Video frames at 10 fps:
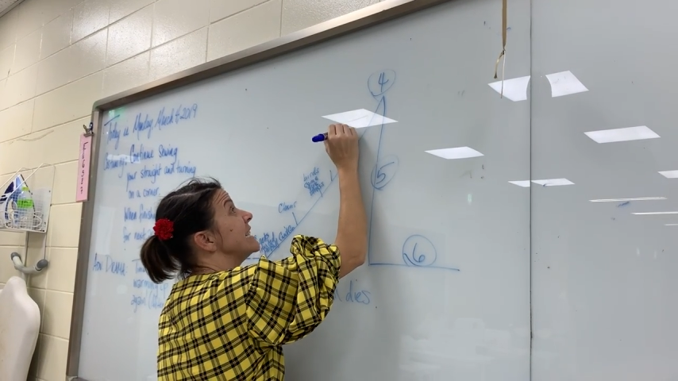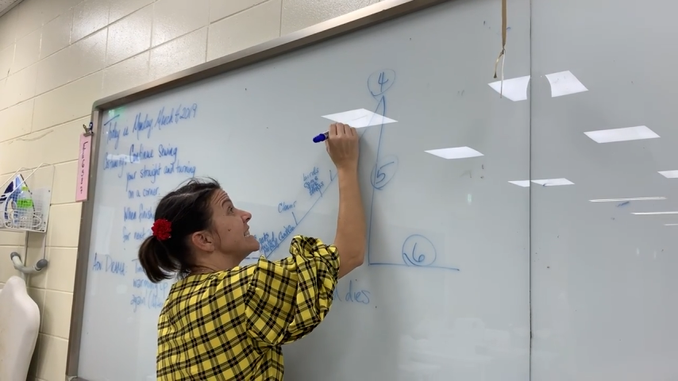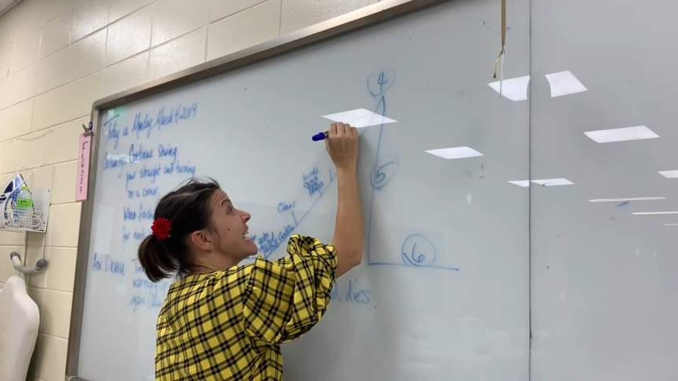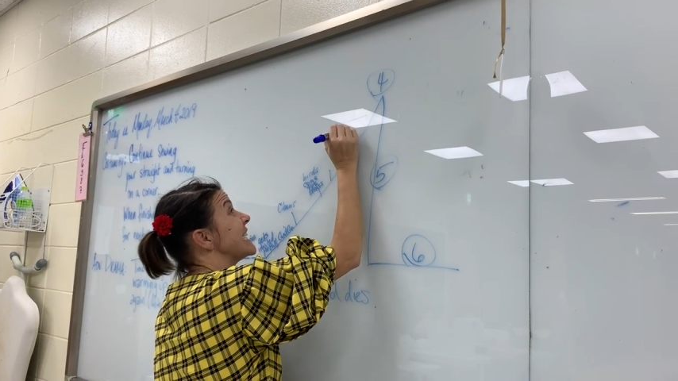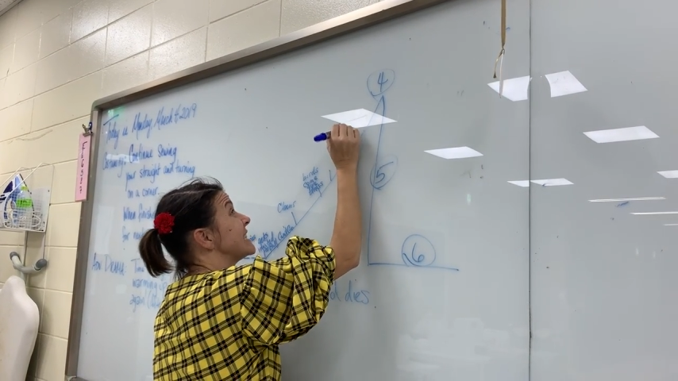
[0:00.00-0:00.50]

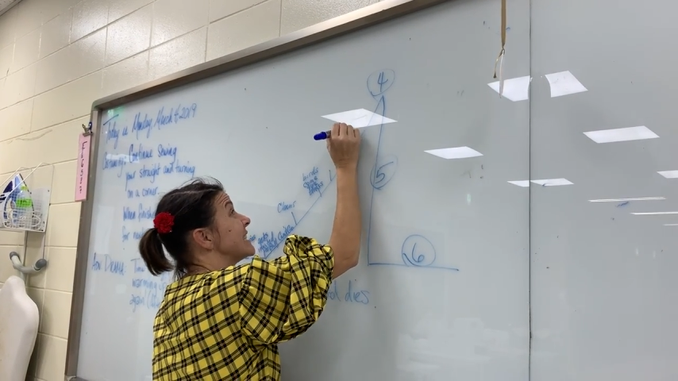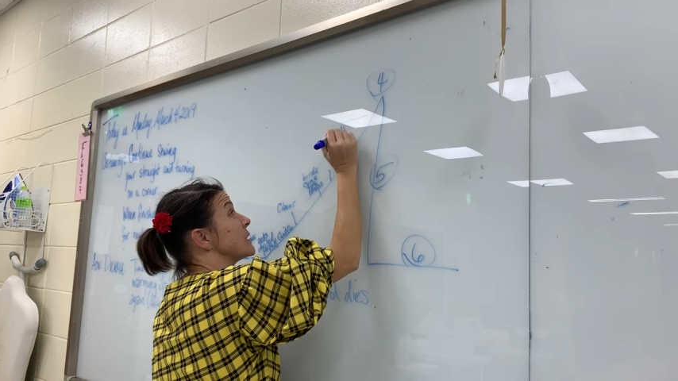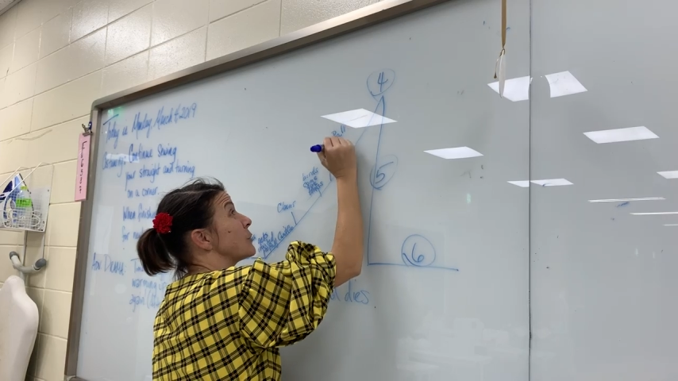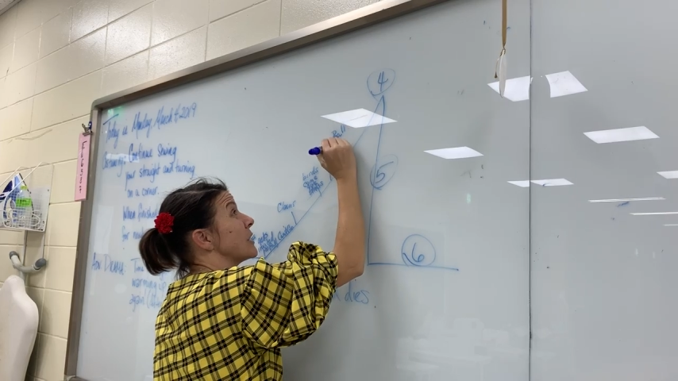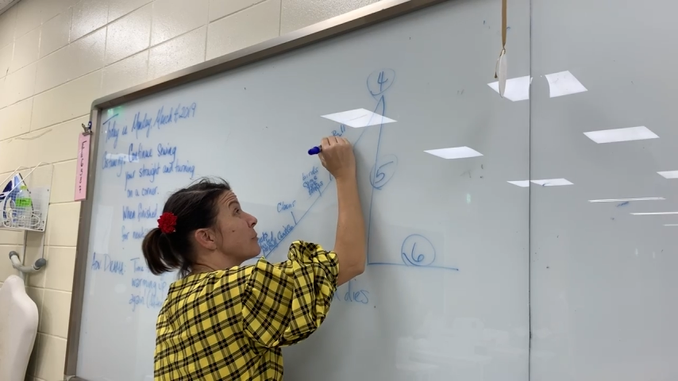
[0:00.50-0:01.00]

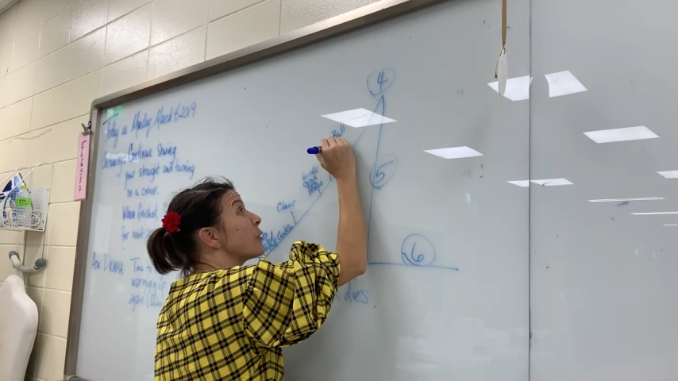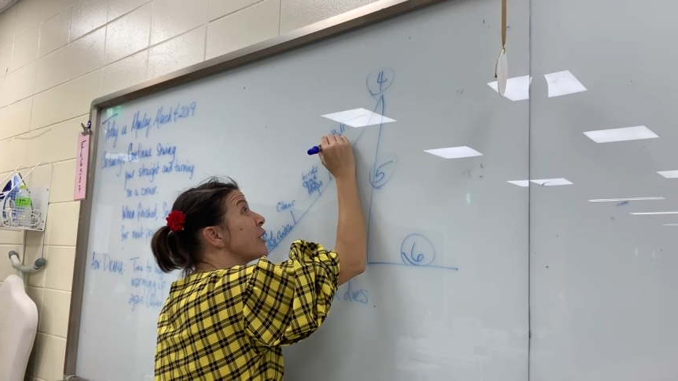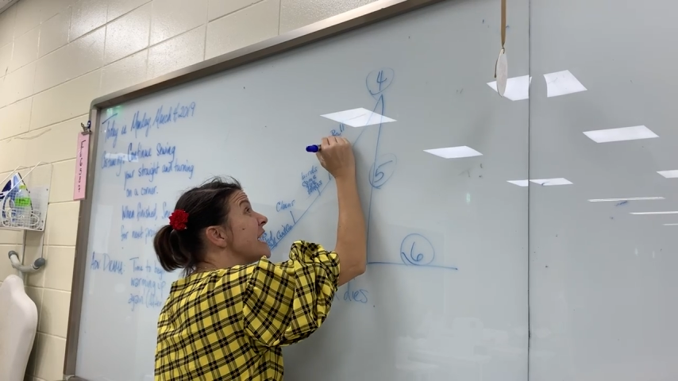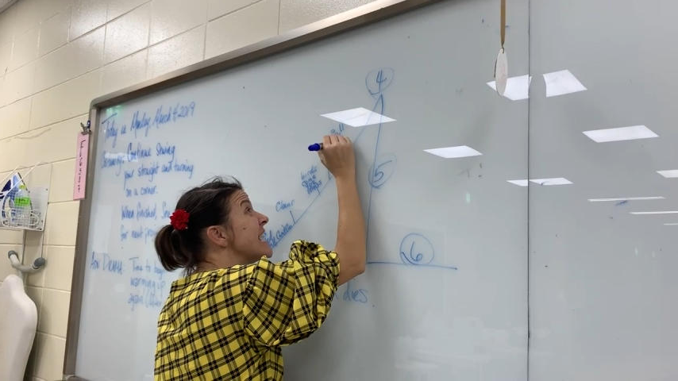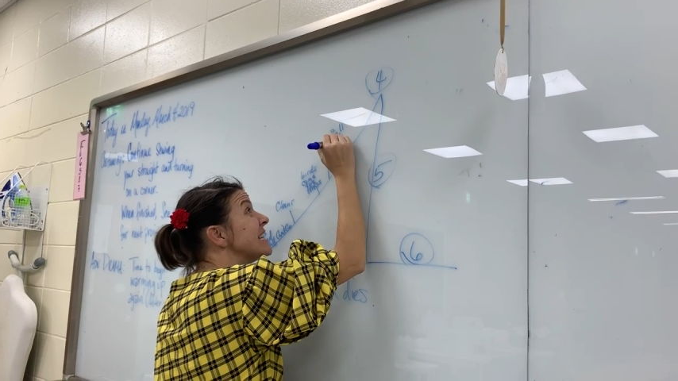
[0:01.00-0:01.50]
dances with
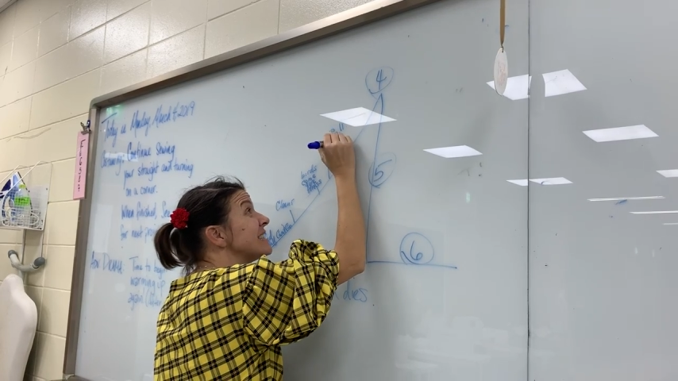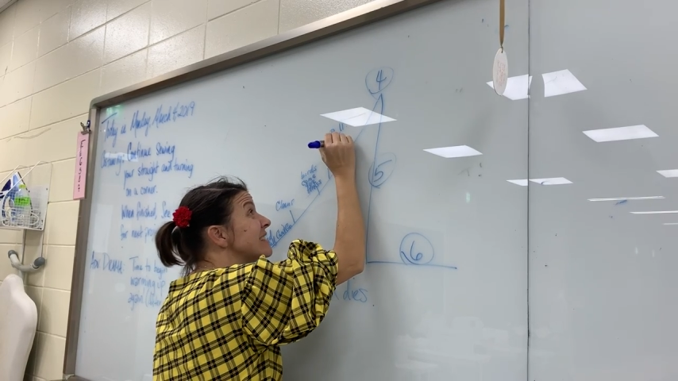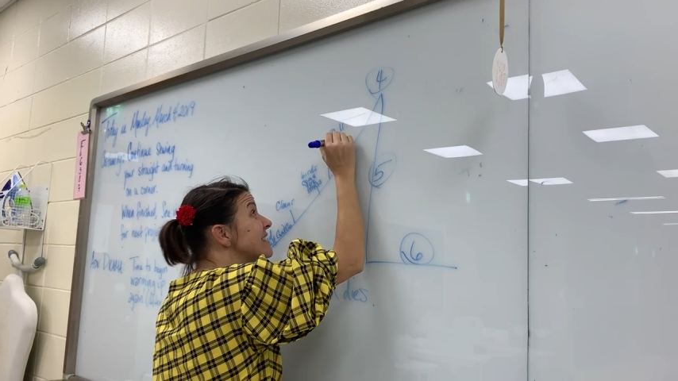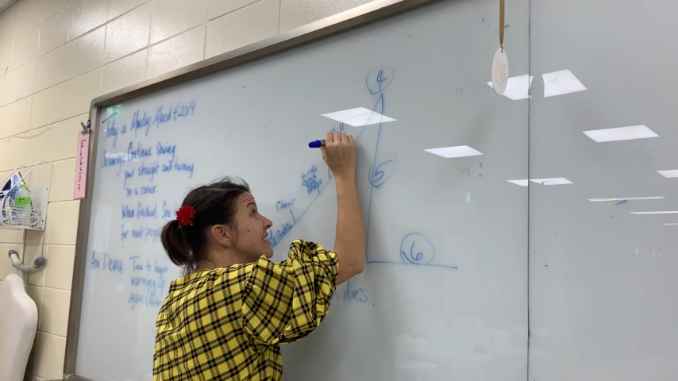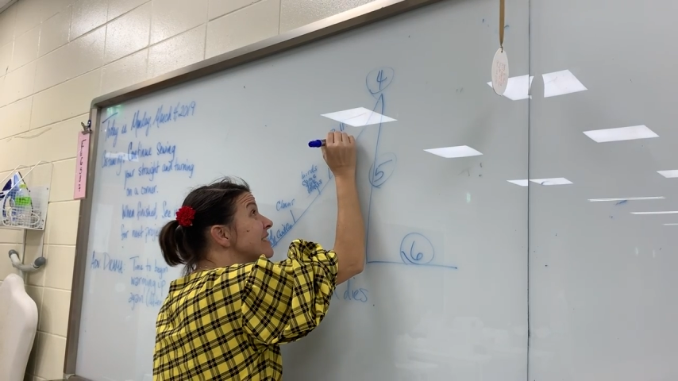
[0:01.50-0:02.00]

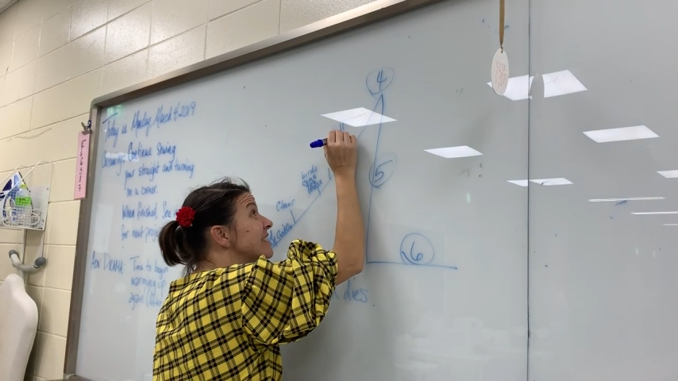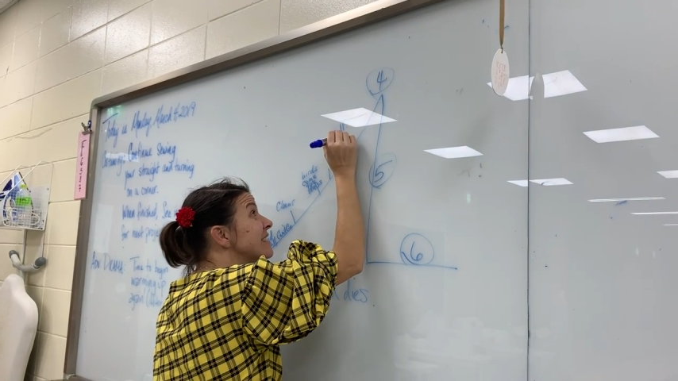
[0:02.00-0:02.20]
Prince,